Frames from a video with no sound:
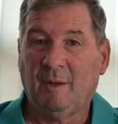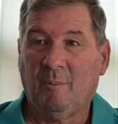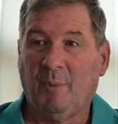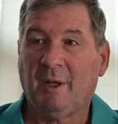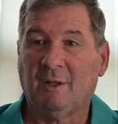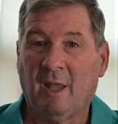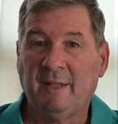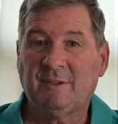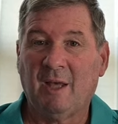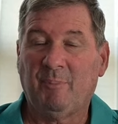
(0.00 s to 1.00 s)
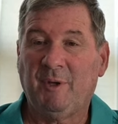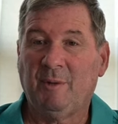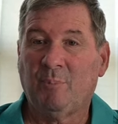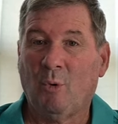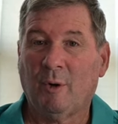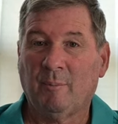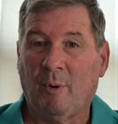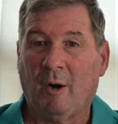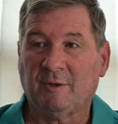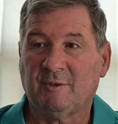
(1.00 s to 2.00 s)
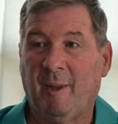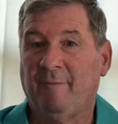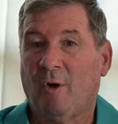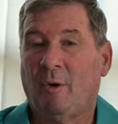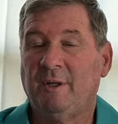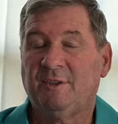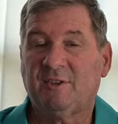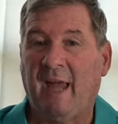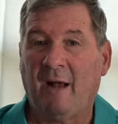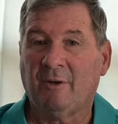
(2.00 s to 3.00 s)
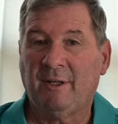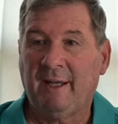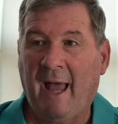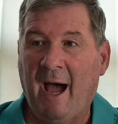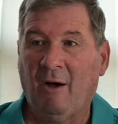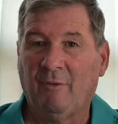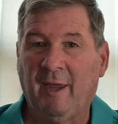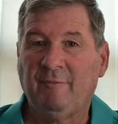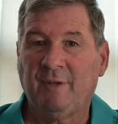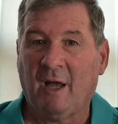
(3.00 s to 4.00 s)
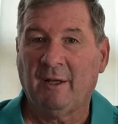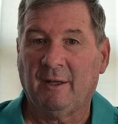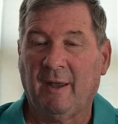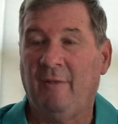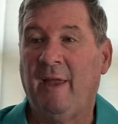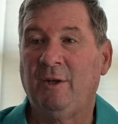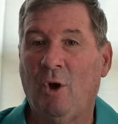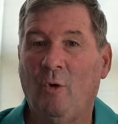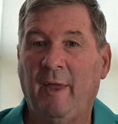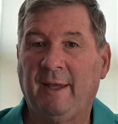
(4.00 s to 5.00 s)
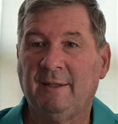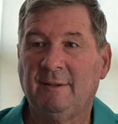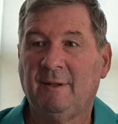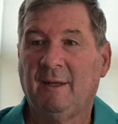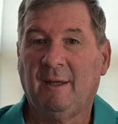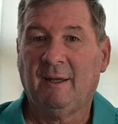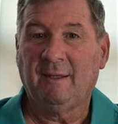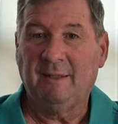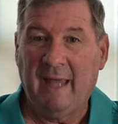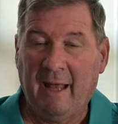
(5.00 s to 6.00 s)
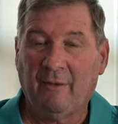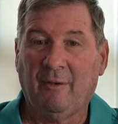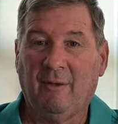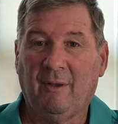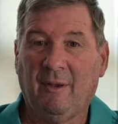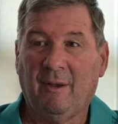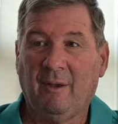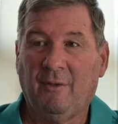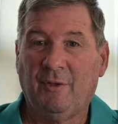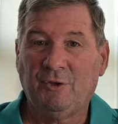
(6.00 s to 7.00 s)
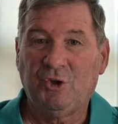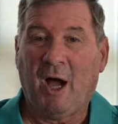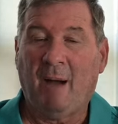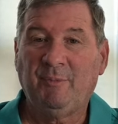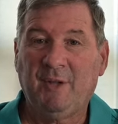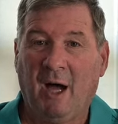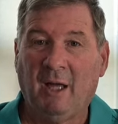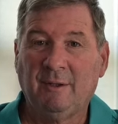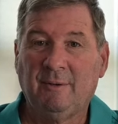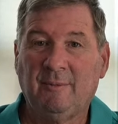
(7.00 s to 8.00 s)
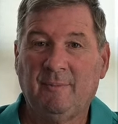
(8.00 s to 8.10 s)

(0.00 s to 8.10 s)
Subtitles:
but it lights up the important parts. They've already scouted it out. They've done it, and they know they can get the job done